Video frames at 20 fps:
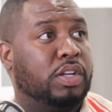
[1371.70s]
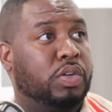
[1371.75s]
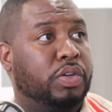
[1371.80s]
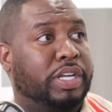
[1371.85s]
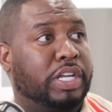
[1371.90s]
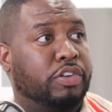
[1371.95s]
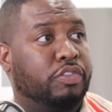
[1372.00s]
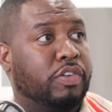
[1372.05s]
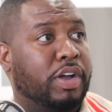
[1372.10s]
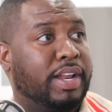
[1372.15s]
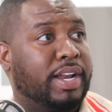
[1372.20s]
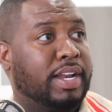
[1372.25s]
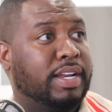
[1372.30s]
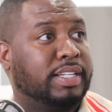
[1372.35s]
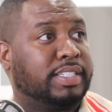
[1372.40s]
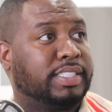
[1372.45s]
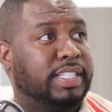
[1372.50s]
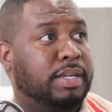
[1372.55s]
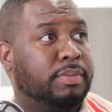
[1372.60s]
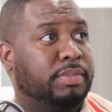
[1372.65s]
left and looking
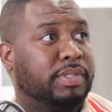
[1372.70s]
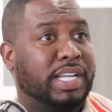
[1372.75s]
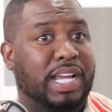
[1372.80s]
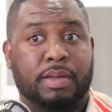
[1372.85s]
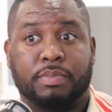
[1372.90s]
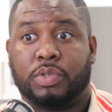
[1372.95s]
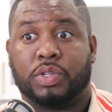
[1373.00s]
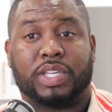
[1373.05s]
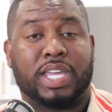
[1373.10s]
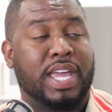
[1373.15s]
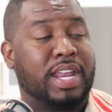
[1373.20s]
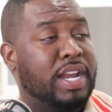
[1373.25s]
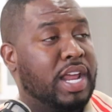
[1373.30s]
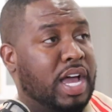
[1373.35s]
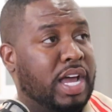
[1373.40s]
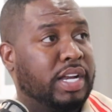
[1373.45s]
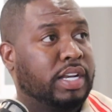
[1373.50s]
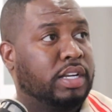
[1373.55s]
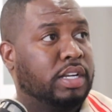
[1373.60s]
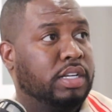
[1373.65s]
right at the same time. You
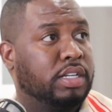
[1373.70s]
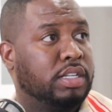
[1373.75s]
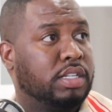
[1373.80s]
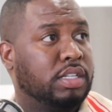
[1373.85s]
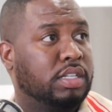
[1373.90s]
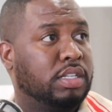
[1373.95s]
cannot.